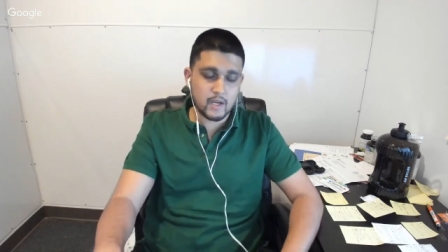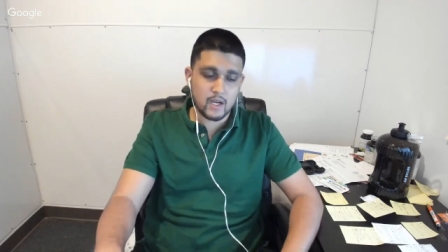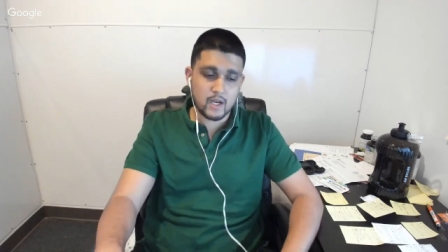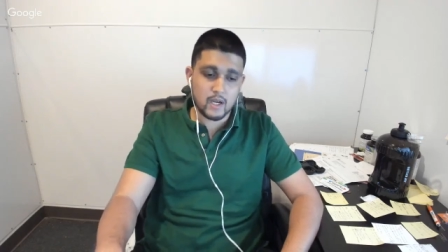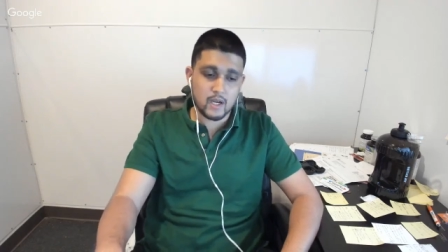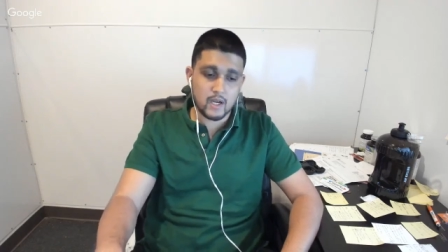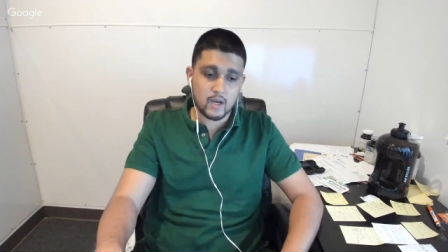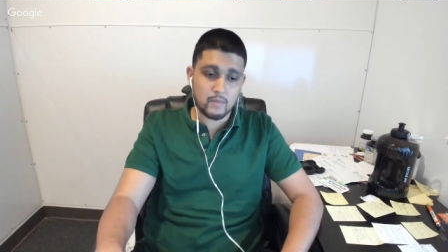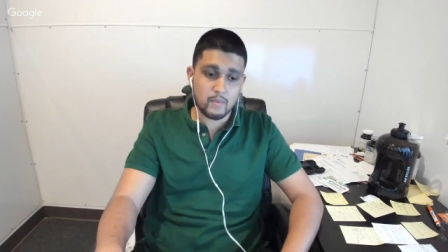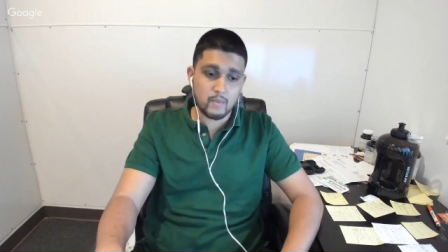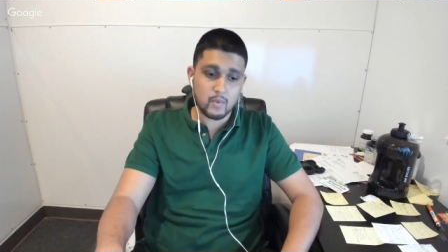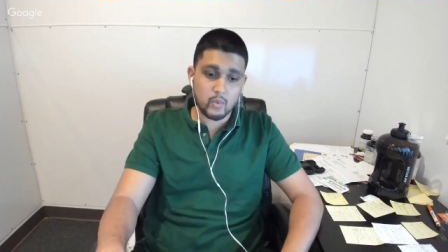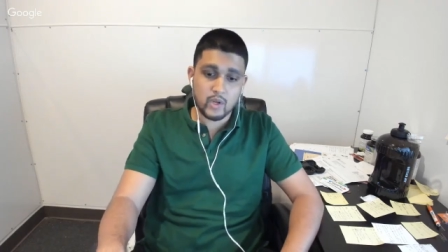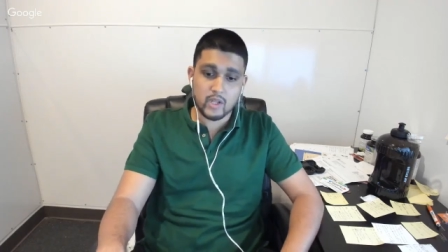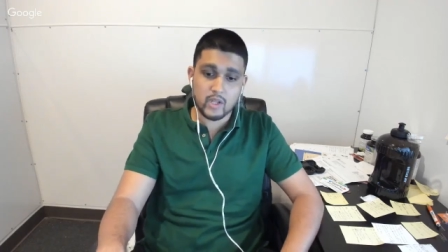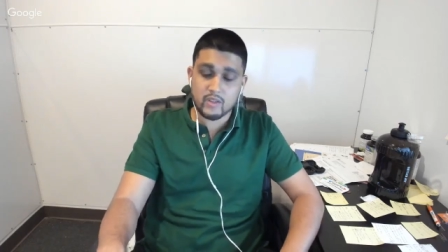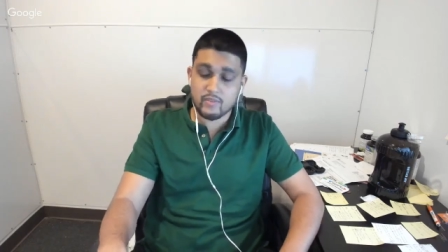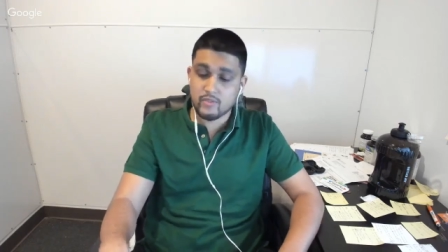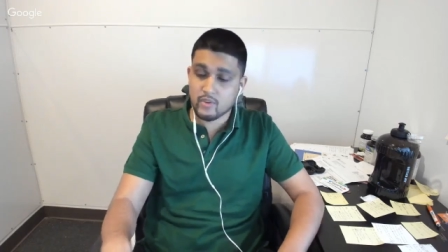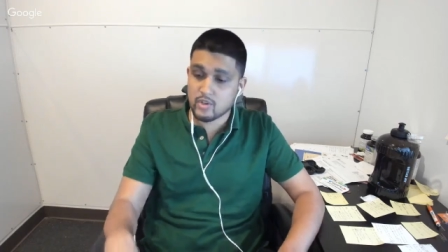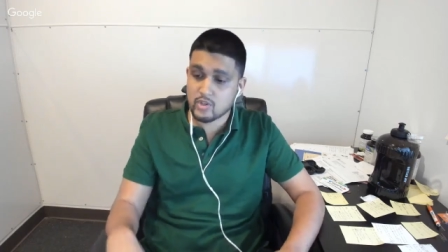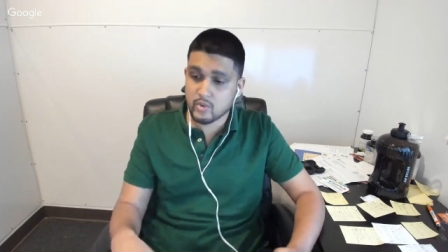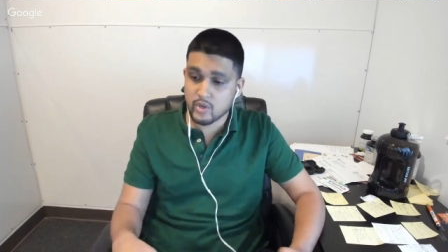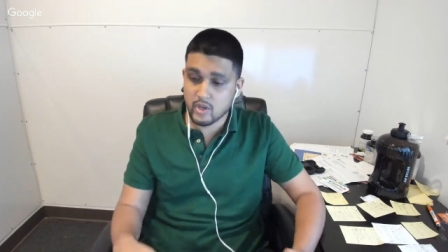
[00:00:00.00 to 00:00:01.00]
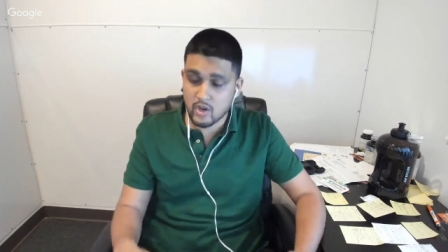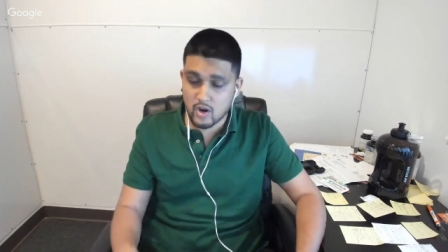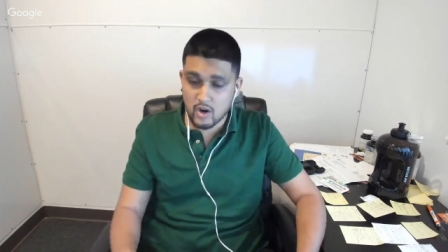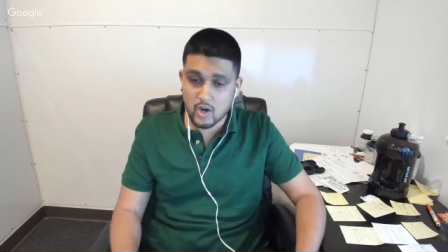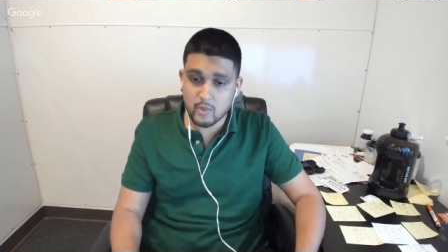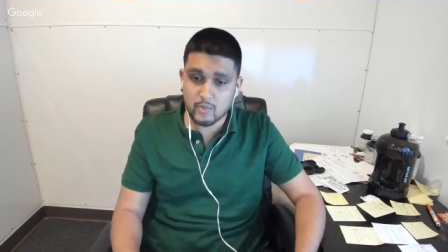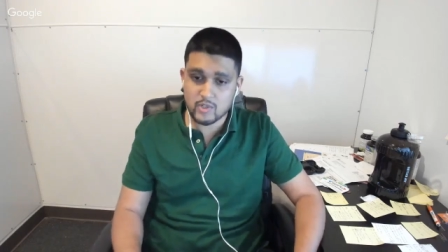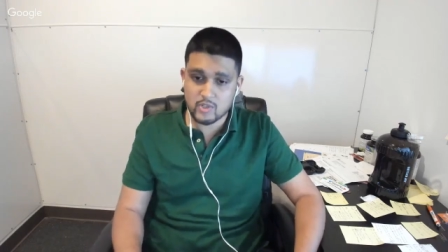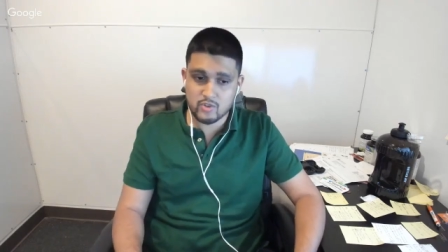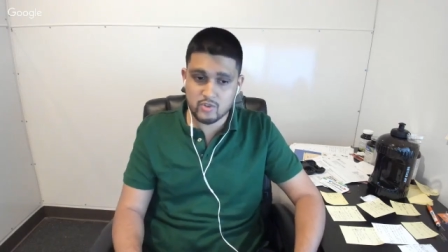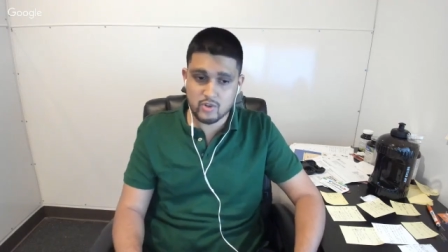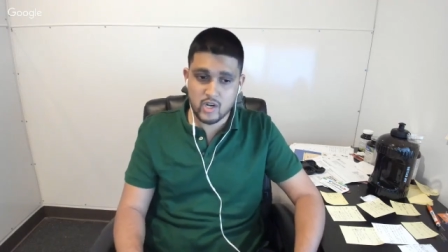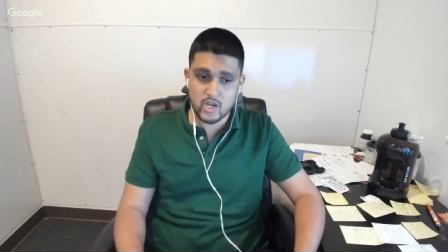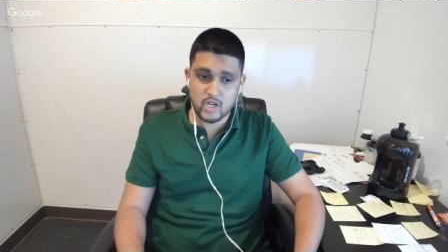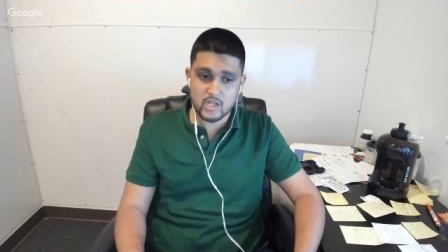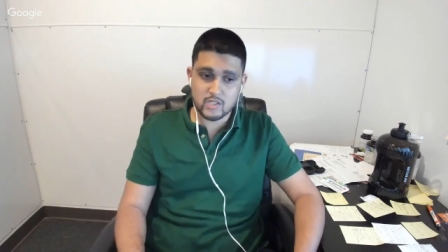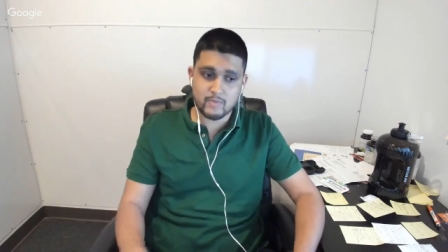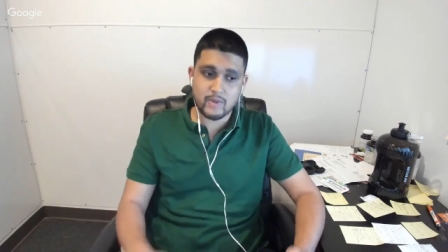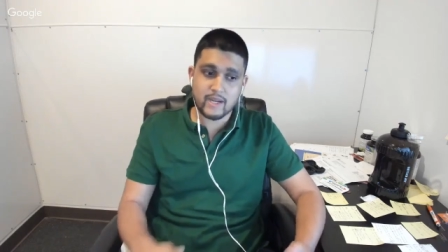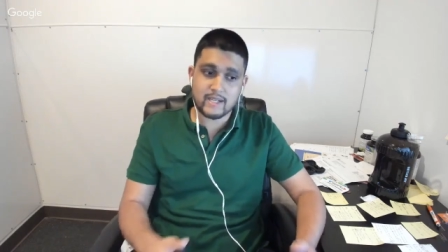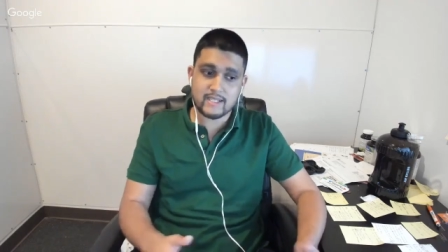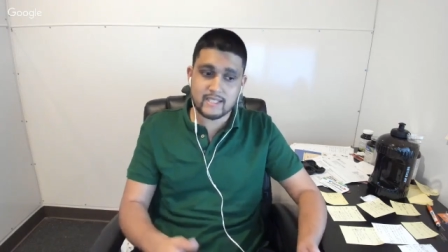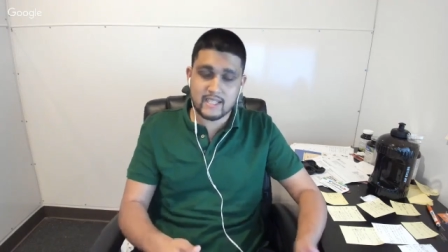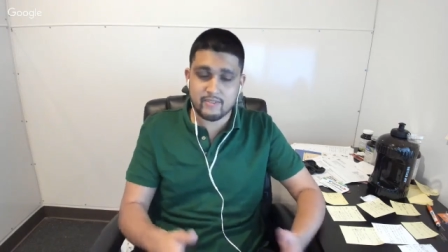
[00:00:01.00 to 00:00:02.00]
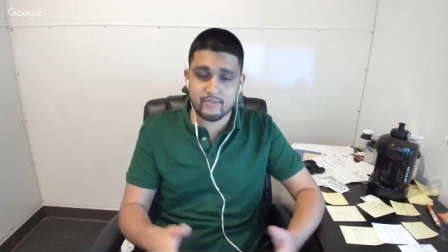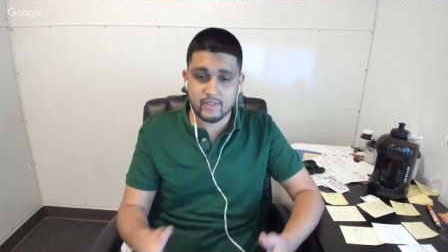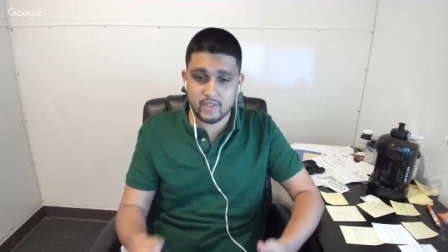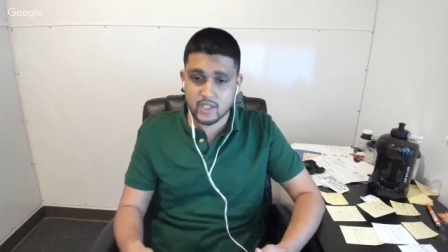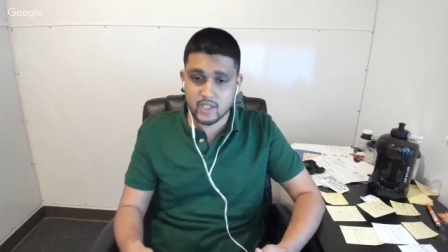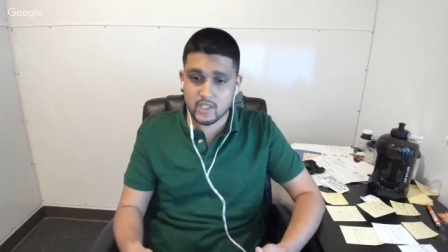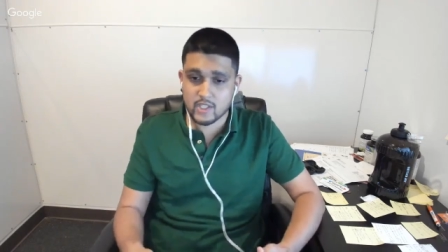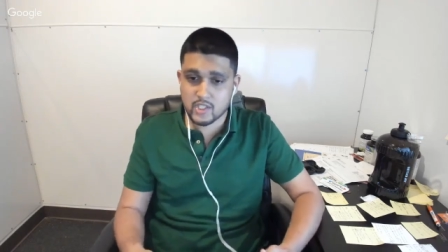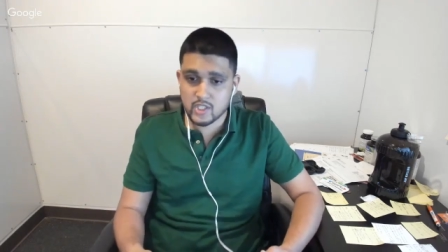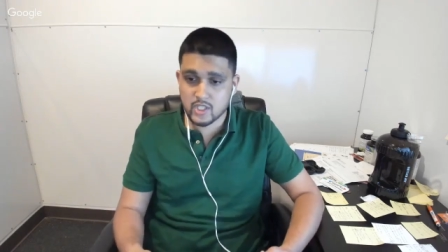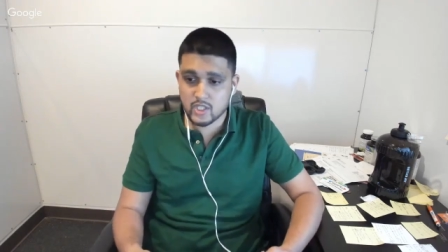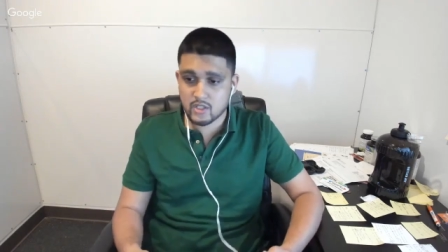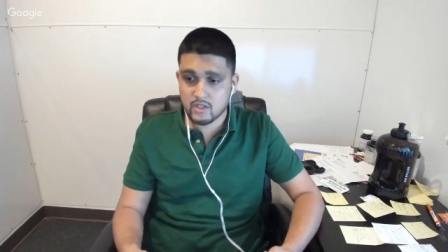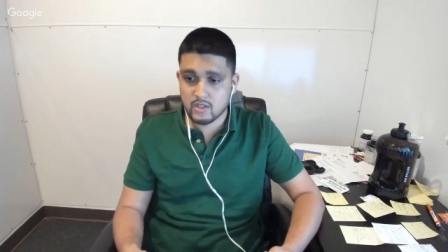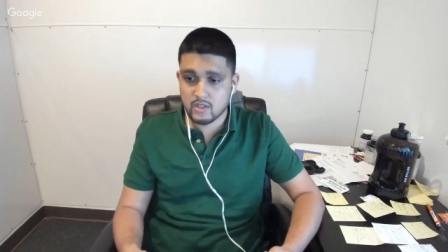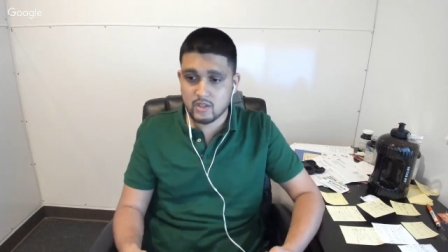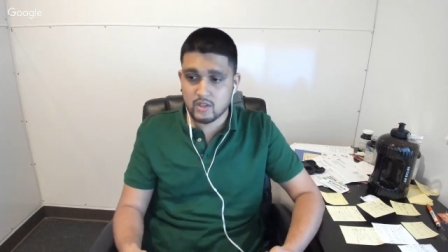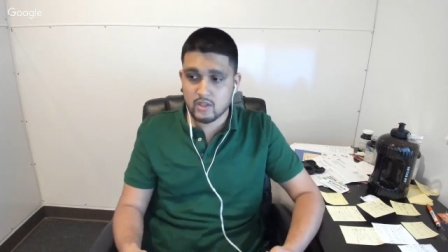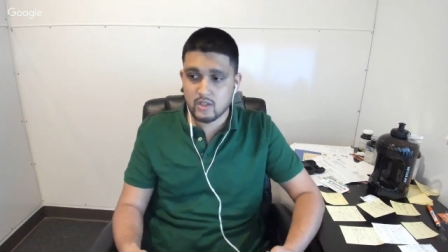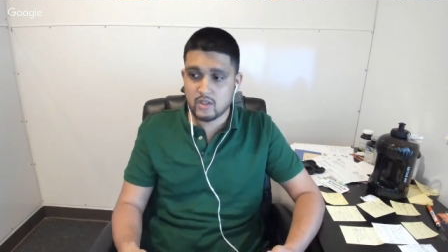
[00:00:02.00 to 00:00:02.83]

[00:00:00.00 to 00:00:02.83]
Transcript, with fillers: Um, well, if you're doing arbitrage, by definition,